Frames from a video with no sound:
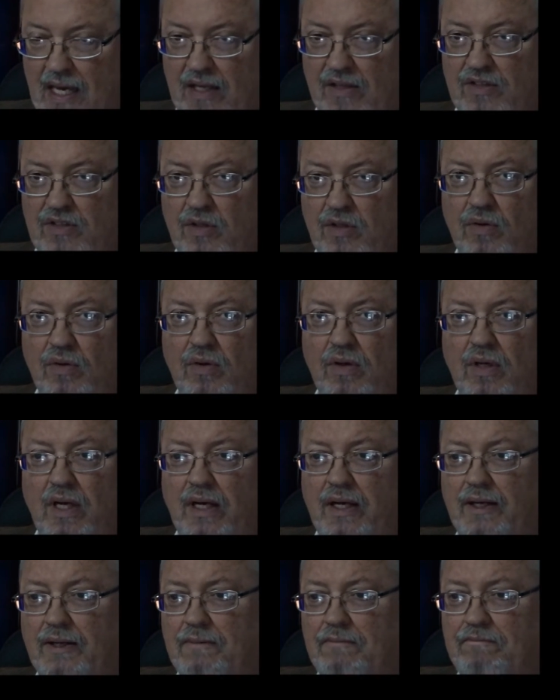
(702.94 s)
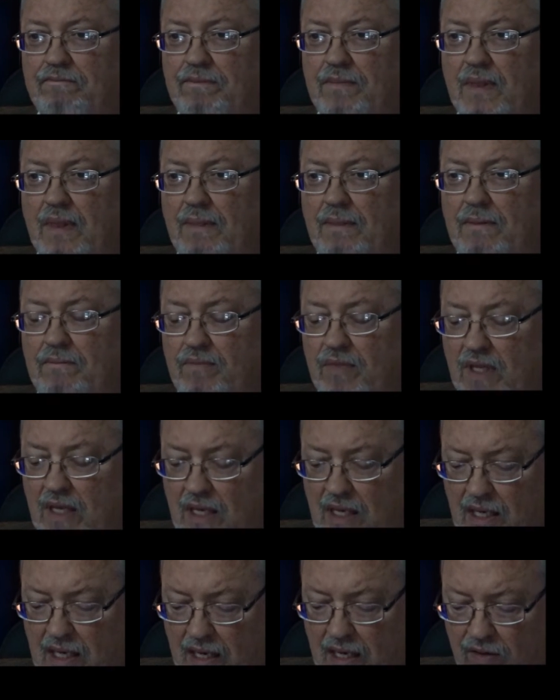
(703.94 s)
And so
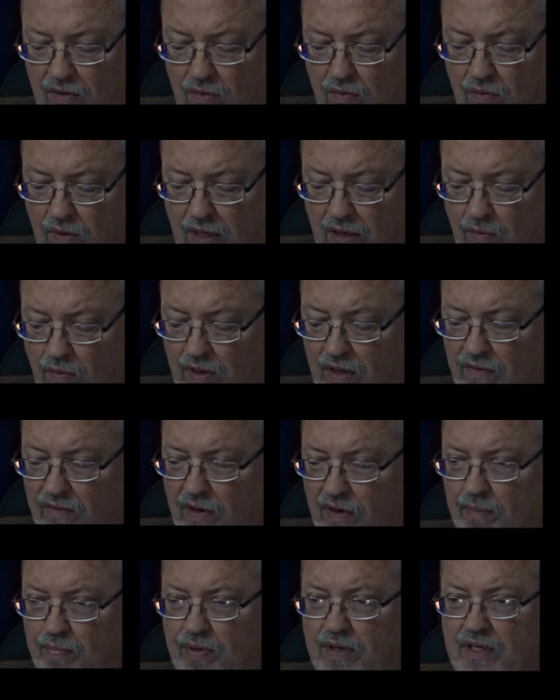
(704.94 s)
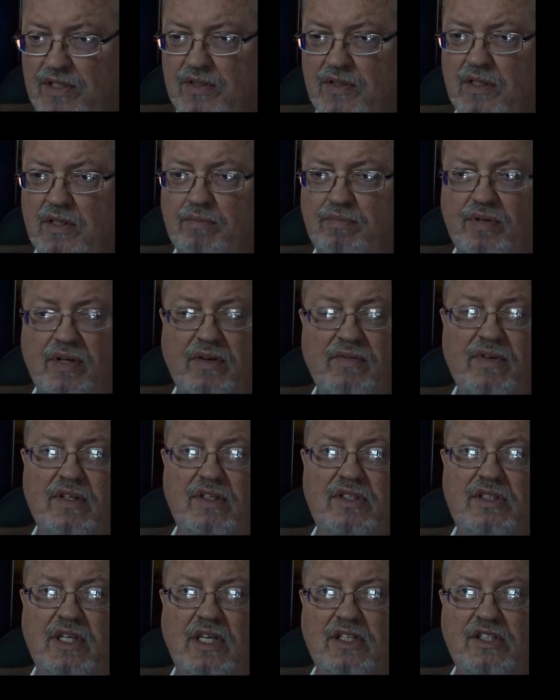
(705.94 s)
at one of our
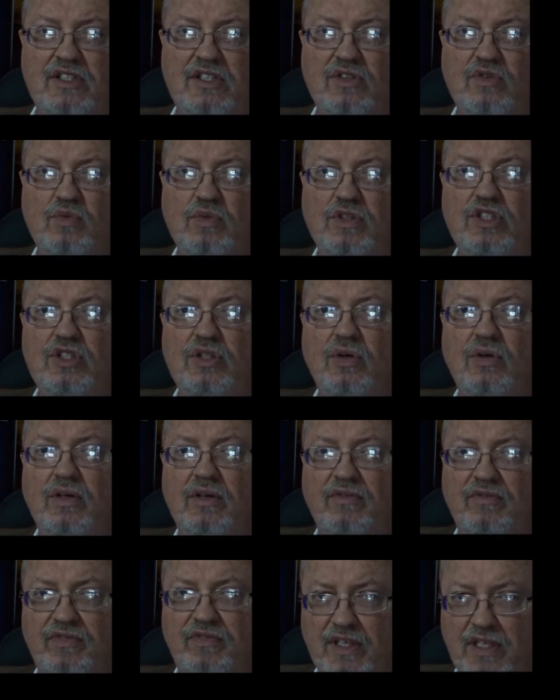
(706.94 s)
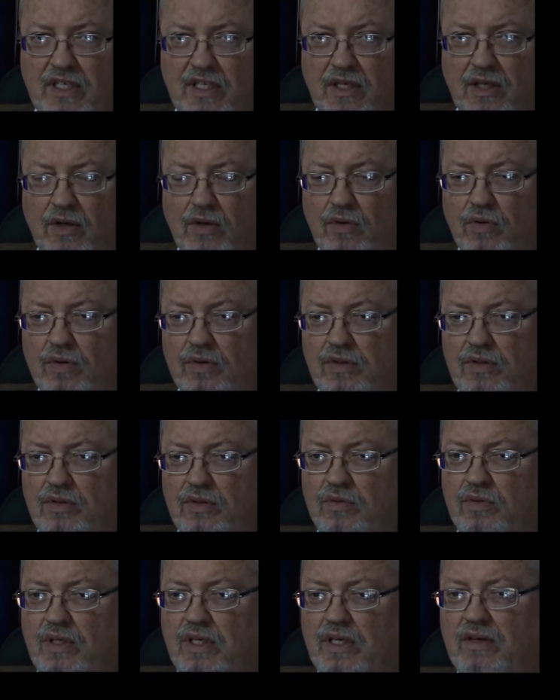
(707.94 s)
previous sessions, we showed a video
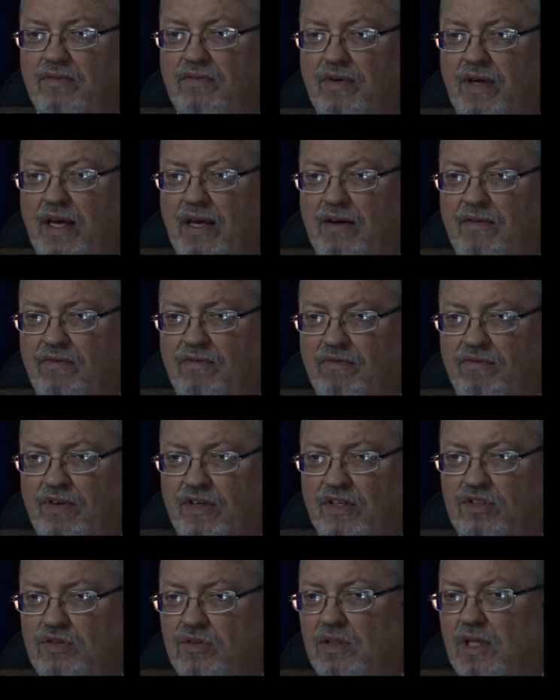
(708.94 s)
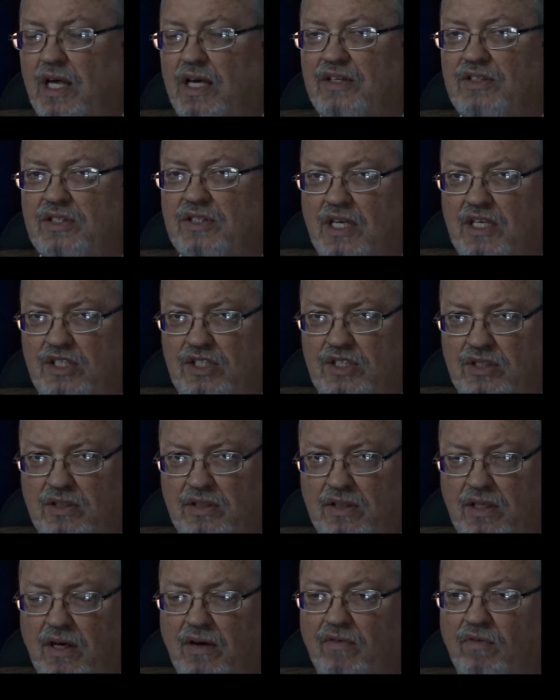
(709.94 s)
to give a
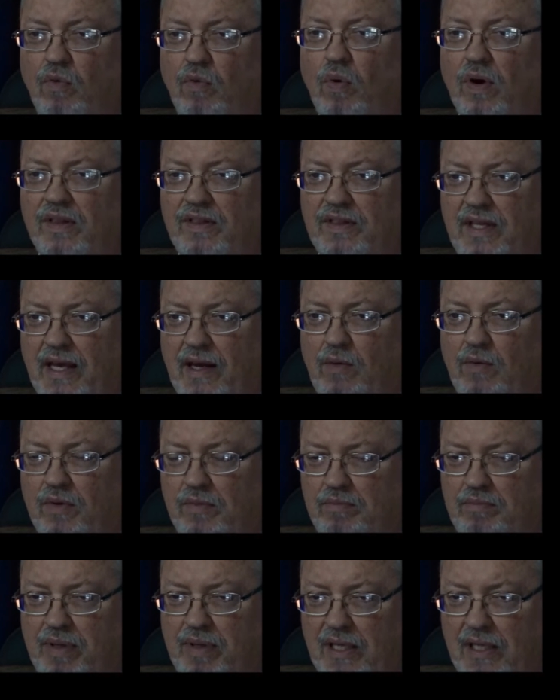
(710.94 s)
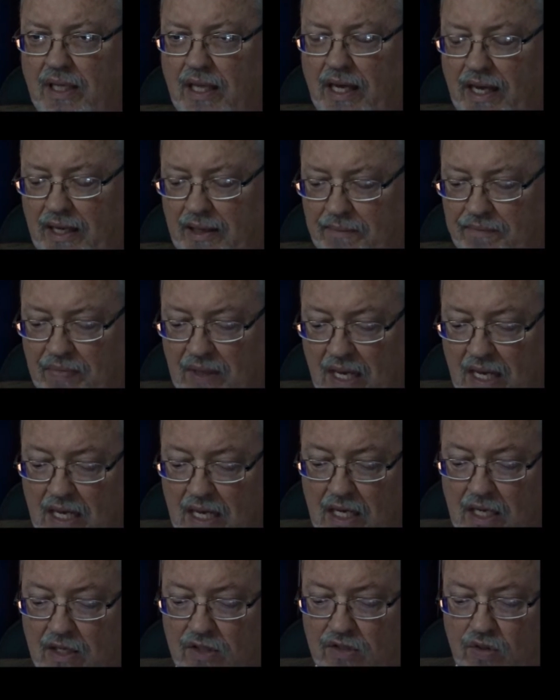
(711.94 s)
visualization of what that would be like.
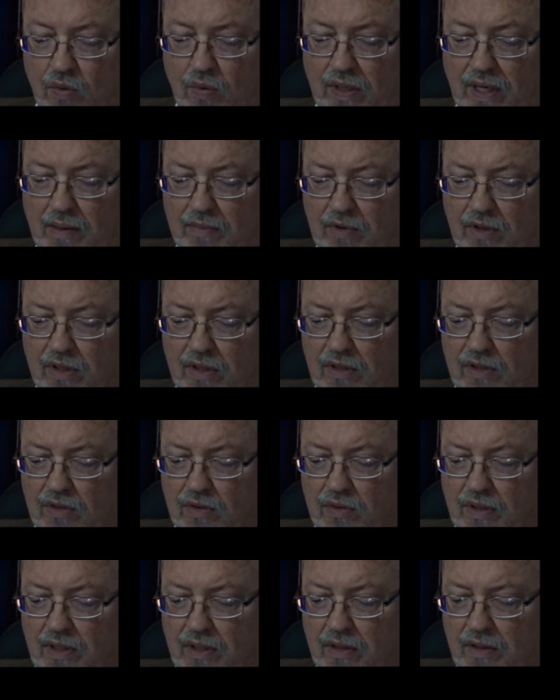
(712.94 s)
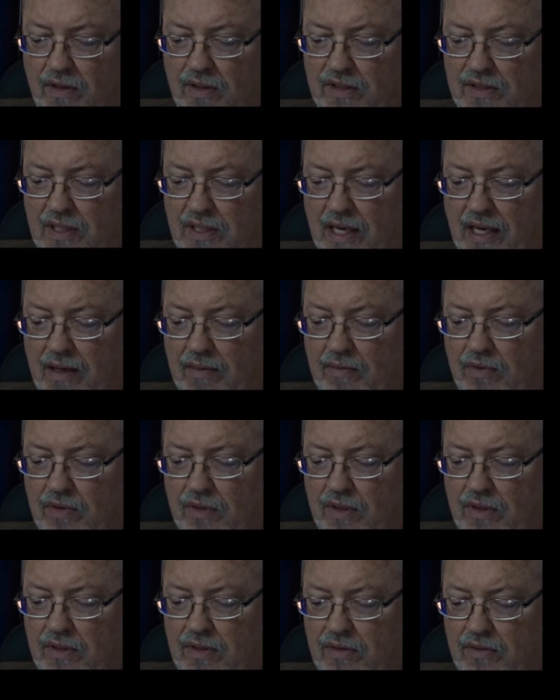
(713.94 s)
So what I'm going to do here is I am
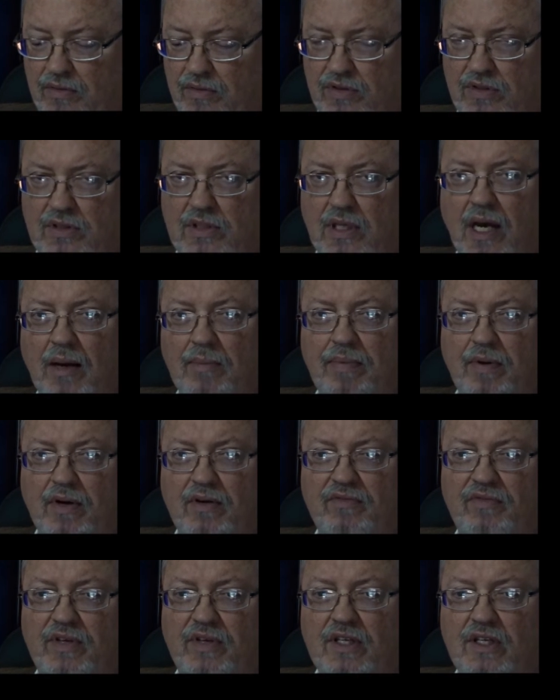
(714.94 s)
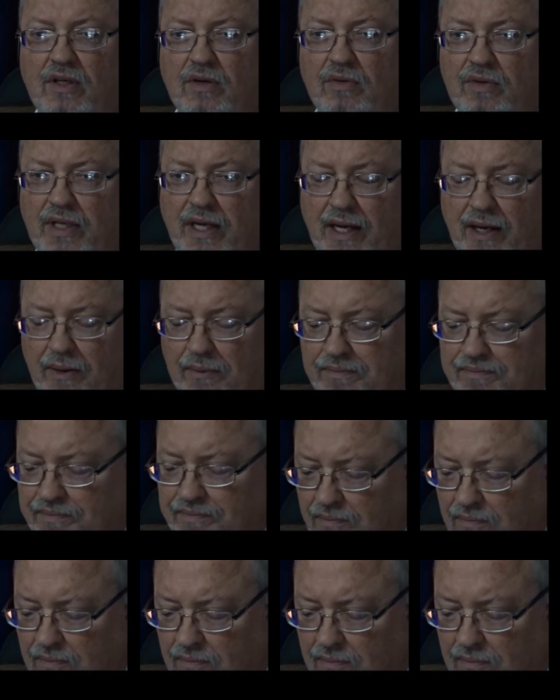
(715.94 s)
going to stop our video now,